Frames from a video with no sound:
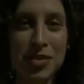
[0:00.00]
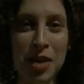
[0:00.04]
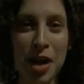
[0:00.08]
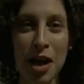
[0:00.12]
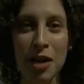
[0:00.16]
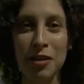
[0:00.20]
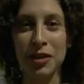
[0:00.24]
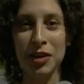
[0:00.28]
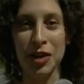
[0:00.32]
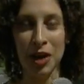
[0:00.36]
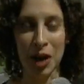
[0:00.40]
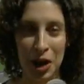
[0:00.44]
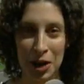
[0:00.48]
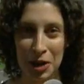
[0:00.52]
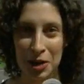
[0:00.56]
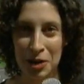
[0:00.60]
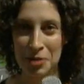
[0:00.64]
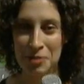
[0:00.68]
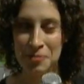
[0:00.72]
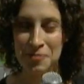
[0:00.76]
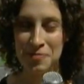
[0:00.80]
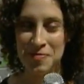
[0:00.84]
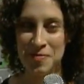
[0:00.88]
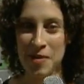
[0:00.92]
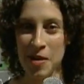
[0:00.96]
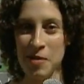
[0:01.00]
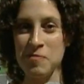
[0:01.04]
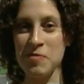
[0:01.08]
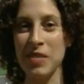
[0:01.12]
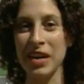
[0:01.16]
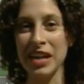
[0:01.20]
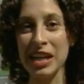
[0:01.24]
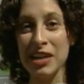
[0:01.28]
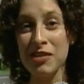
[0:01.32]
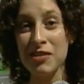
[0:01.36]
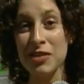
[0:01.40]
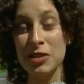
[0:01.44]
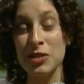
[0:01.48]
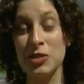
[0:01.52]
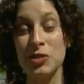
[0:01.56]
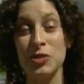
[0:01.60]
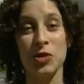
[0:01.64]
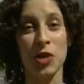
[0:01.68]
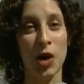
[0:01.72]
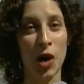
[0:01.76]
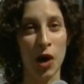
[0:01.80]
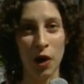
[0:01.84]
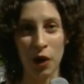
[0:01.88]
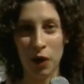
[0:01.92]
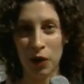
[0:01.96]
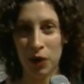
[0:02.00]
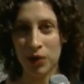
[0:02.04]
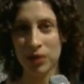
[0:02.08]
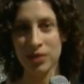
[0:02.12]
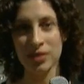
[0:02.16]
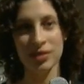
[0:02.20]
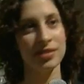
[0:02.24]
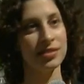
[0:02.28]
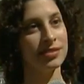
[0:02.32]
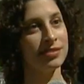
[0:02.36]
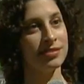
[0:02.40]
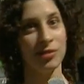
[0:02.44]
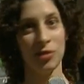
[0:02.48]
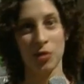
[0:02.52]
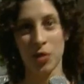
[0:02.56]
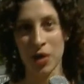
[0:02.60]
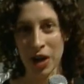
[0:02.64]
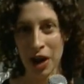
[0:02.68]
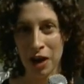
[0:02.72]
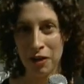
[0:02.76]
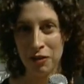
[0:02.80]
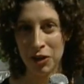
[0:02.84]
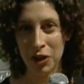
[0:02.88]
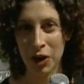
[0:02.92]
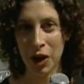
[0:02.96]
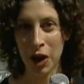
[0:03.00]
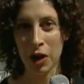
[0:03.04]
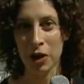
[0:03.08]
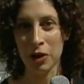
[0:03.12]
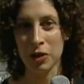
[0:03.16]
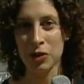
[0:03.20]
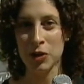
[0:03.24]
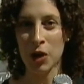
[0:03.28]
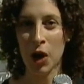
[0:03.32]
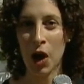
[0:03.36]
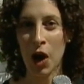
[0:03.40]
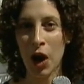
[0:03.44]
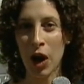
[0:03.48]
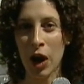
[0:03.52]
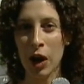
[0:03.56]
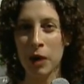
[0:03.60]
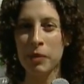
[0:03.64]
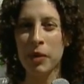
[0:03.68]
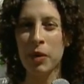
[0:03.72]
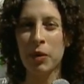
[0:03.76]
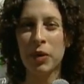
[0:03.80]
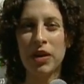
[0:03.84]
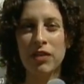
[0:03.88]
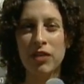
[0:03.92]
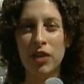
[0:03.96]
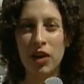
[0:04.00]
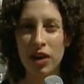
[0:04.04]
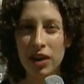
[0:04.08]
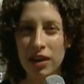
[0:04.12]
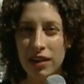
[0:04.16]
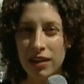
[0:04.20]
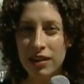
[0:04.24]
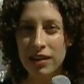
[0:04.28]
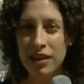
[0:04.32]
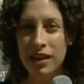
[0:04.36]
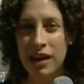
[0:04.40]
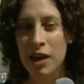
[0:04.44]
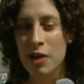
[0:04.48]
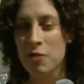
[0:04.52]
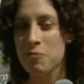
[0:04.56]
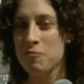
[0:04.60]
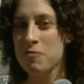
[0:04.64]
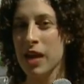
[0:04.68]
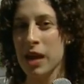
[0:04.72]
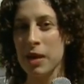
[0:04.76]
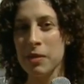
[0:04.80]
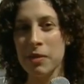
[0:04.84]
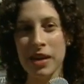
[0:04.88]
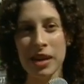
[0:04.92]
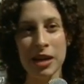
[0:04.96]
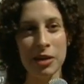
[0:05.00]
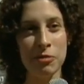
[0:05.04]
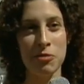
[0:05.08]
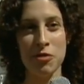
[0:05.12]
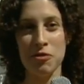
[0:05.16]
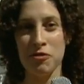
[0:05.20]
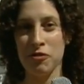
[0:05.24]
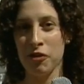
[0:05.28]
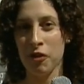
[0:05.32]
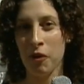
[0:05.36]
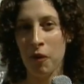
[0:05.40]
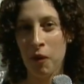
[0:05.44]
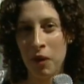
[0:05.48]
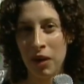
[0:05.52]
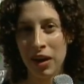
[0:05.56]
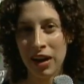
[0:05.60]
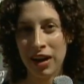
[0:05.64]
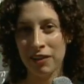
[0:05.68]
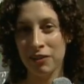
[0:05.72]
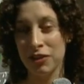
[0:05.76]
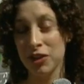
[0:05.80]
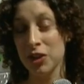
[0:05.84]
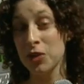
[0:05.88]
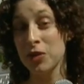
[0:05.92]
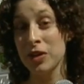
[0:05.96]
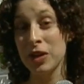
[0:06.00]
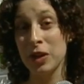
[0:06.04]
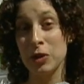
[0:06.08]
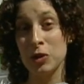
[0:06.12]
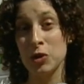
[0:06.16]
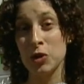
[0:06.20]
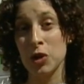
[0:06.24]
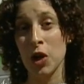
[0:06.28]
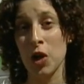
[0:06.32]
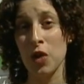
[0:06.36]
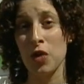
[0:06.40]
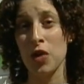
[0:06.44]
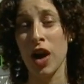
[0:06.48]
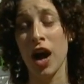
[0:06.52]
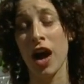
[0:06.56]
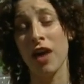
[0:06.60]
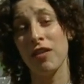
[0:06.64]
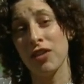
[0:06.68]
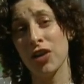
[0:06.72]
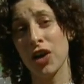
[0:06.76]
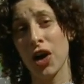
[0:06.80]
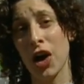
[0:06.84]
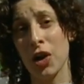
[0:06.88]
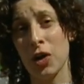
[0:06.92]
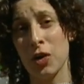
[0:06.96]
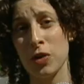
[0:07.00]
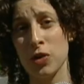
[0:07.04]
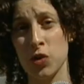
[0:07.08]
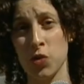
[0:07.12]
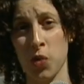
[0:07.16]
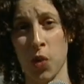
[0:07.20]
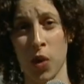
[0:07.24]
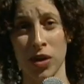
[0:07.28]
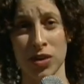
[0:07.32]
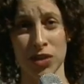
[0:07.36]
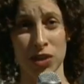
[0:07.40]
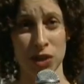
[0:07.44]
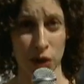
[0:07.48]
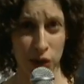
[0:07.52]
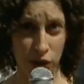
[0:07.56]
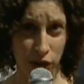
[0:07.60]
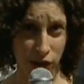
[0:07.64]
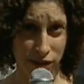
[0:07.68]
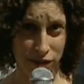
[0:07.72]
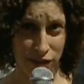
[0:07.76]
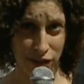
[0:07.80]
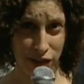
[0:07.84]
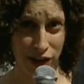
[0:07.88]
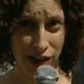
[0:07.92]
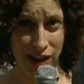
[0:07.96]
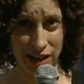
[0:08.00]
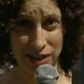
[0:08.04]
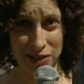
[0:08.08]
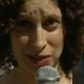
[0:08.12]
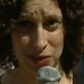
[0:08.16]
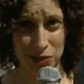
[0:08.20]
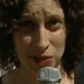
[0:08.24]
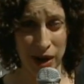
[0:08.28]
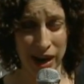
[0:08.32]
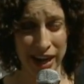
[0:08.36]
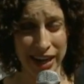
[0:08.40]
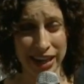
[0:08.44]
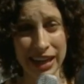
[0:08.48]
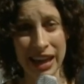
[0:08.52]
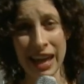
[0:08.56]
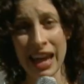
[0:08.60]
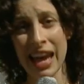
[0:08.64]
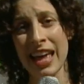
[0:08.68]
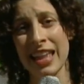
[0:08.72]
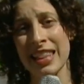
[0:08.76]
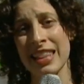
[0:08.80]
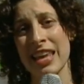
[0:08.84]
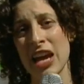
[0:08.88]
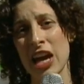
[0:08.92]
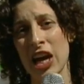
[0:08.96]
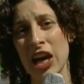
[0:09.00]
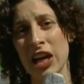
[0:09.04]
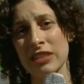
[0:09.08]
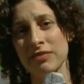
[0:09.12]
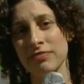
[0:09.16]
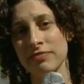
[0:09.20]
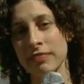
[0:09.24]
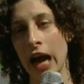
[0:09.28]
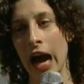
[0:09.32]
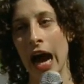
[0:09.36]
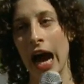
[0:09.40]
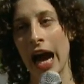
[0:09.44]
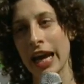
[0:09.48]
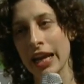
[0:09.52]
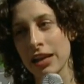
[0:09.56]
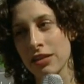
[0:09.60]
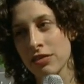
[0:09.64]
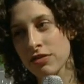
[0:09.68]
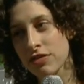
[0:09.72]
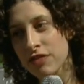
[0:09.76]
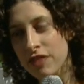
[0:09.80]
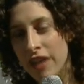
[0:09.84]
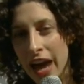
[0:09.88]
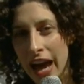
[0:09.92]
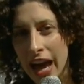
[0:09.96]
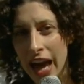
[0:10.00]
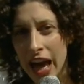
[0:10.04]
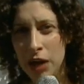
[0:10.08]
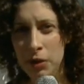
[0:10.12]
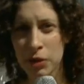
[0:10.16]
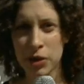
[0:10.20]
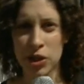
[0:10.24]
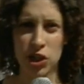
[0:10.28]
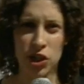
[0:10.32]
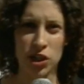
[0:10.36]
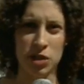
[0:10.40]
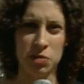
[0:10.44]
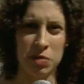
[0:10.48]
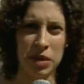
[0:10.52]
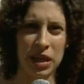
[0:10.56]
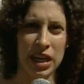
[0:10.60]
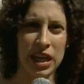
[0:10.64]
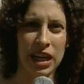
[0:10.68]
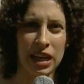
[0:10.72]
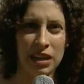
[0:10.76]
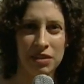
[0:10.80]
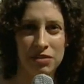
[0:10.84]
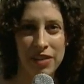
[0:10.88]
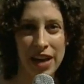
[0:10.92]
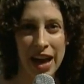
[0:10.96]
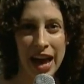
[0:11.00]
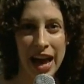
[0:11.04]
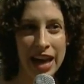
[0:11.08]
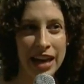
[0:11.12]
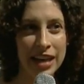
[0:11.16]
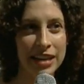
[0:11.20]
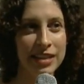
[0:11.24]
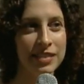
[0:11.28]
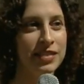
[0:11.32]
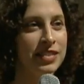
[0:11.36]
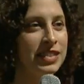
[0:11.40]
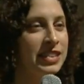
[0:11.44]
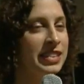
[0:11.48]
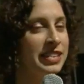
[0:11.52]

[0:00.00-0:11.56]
an avocado, and many of us know what avocados are, but we've heard maybe before a few years ago that avocados weren't so good for us, right? They're high in fat. We shouldn't be eating fat.